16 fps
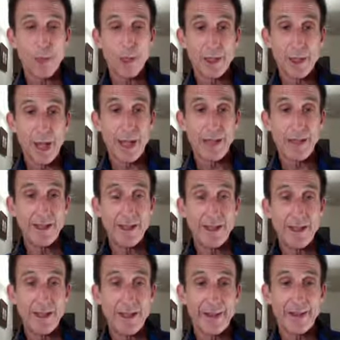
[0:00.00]
enlighten,
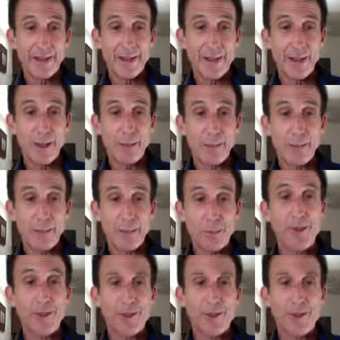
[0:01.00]
and uplift,